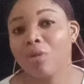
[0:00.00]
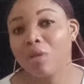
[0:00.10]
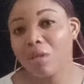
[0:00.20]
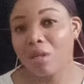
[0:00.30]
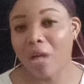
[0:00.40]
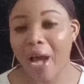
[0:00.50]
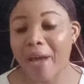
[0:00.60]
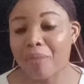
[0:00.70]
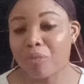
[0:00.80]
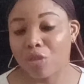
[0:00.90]
high
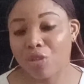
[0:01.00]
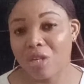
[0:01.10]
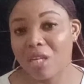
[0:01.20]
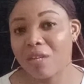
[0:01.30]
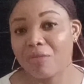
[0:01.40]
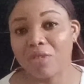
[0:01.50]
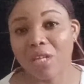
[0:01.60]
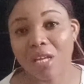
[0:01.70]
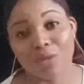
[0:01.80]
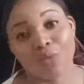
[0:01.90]
blood sugar level.
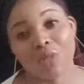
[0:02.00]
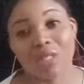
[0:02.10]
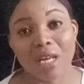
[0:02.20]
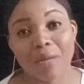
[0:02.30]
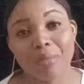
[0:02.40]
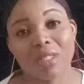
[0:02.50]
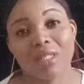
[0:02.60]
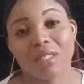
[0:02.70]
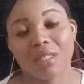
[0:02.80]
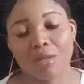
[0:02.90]
That's what diabetes
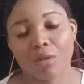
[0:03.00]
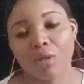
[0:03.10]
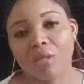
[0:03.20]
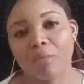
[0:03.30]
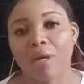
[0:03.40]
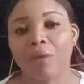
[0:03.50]
is all about.